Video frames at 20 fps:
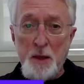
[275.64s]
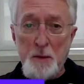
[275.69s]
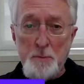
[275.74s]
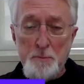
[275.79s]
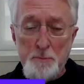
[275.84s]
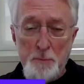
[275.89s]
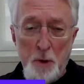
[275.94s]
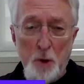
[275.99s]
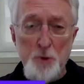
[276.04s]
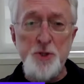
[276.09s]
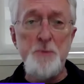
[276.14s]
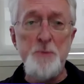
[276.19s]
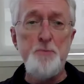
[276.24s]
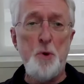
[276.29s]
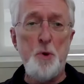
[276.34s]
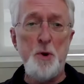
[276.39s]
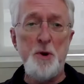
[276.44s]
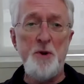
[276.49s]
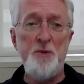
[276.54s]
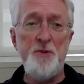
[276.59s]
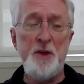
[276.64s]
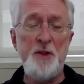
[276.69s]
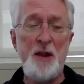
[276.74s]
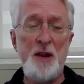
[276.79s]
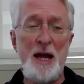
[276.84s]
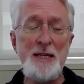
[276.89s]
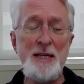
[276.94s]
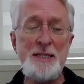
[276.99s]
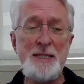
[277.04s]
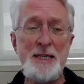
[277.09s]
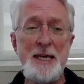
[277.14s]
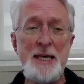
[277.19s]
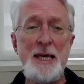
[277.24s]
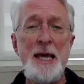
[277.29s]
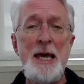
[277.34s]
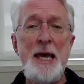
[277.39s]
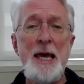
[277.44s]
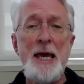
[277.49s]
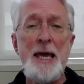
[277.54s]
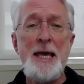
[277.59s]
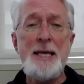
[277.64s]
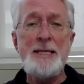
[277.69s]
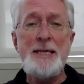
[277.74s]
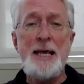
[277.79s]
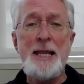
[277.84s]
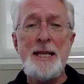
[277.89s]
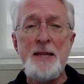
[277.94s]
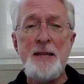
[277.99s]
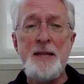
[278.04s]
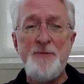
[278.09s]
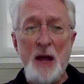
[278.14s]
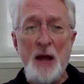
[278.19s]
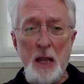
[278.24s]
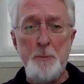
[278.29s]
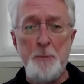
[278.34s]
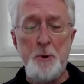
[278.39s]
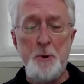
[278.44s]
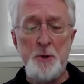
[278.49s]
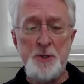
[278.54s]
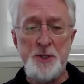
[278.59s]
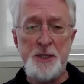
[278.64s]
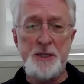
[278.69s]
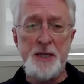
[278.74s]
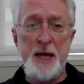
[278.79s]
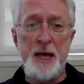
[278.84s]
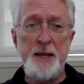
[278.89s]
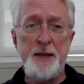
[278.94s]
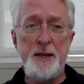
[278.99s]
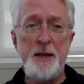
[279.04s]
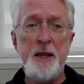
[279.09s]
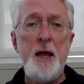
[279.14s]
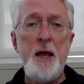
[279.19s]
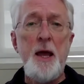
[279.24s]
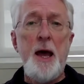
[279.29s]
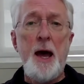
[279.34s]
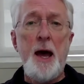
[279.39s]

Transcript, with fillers: The most important thing that I see is getting developers excited